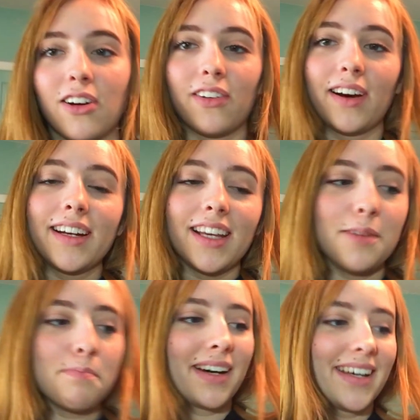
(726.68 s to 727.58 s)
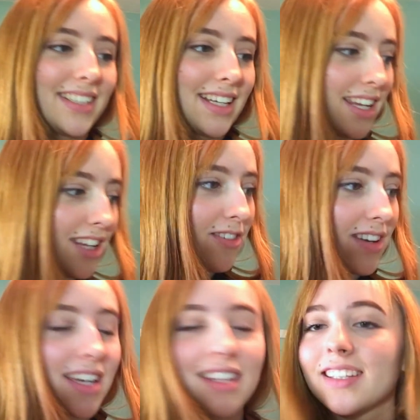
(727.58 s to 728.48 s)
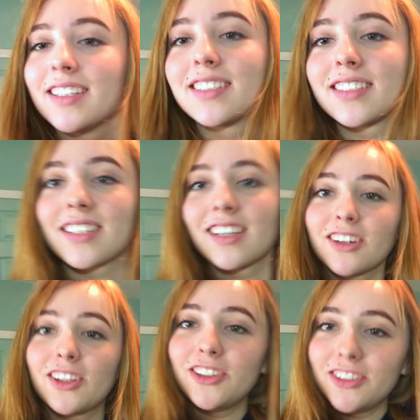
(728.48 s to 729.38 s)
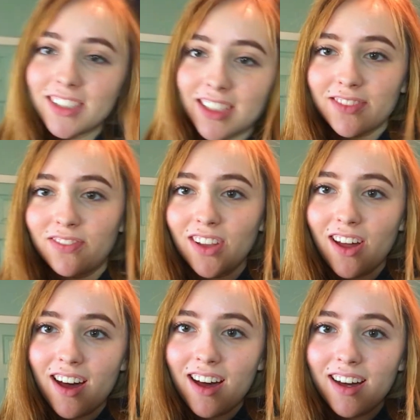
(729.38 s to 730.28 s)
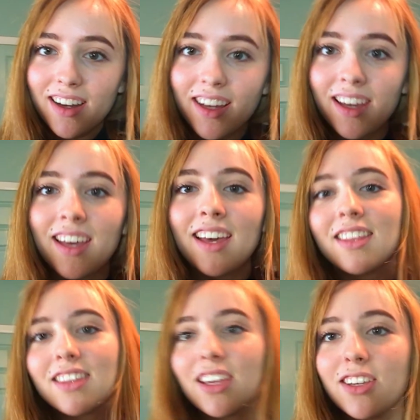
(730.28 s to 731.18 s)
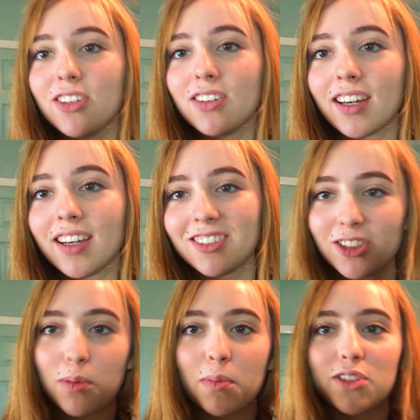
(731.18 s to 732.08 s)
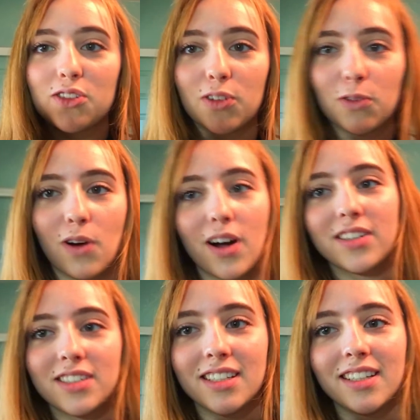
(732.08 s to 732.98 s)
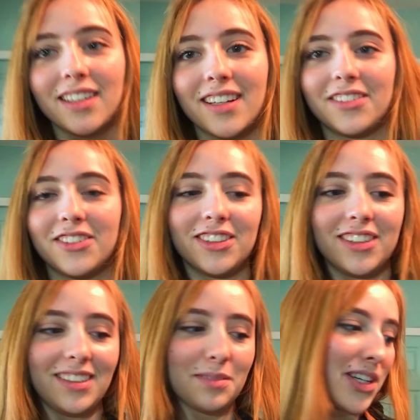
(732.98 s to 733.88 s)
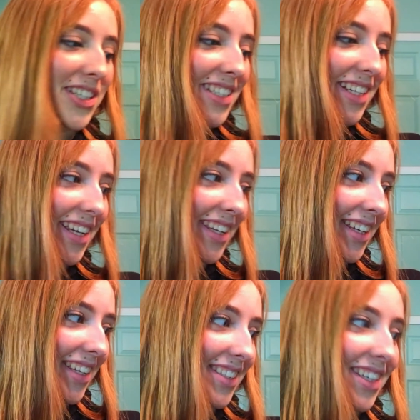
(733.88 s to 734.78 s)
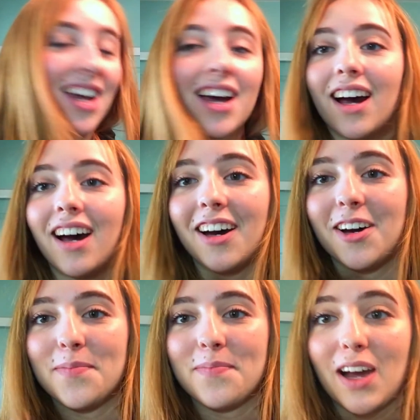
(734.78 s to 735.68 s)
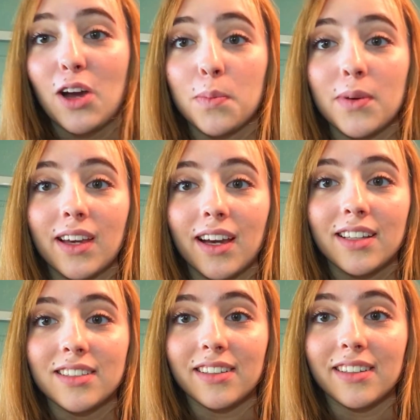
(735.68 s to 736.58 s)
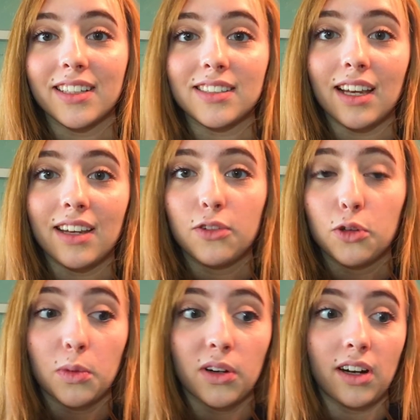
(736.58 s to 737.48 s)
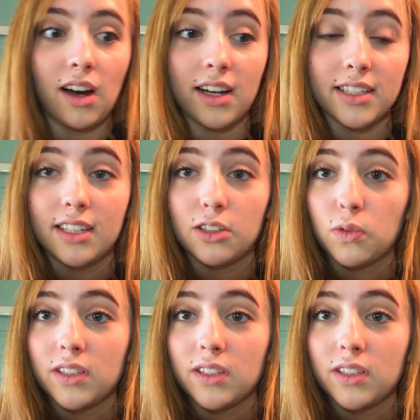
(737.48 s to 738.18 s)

Alrighty, but anyway, this concludes this vlog. Thank you guys so much for watching. I really appreciate it. Um, I hope you guys are excited for more content